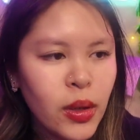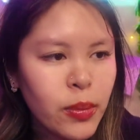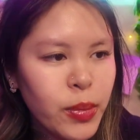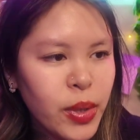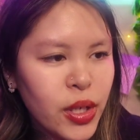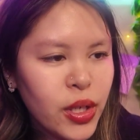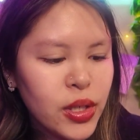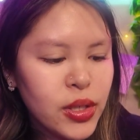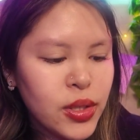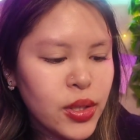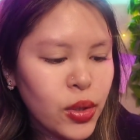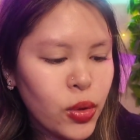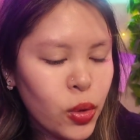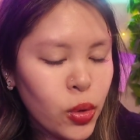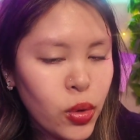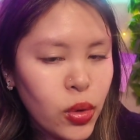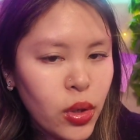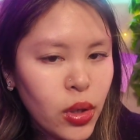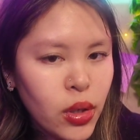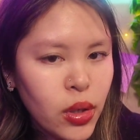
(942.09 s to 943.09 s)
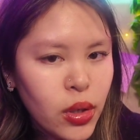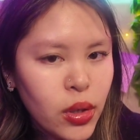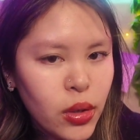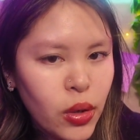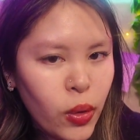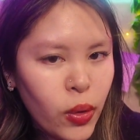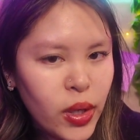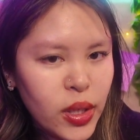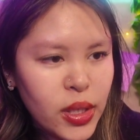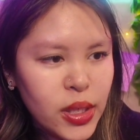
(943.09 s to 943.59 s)
because the Google,
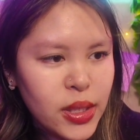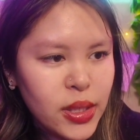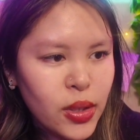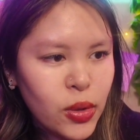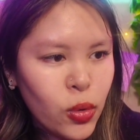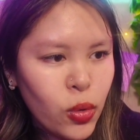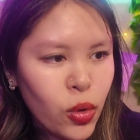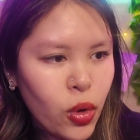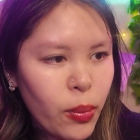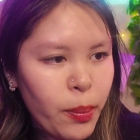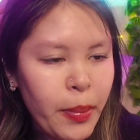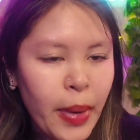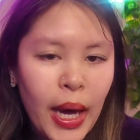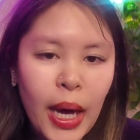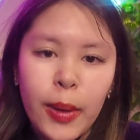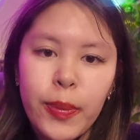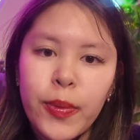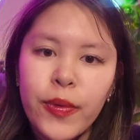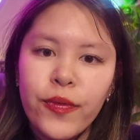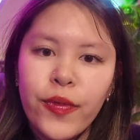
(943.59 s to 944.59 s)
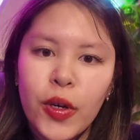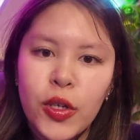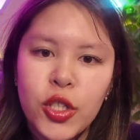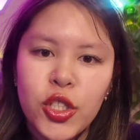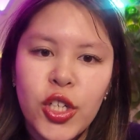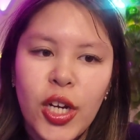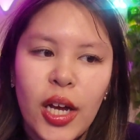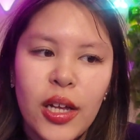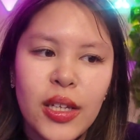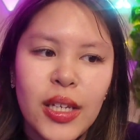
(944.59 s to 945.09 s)
or at least the Google Map
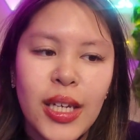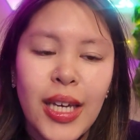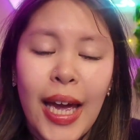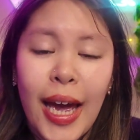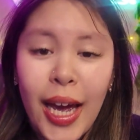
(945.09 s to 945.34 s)
functionality,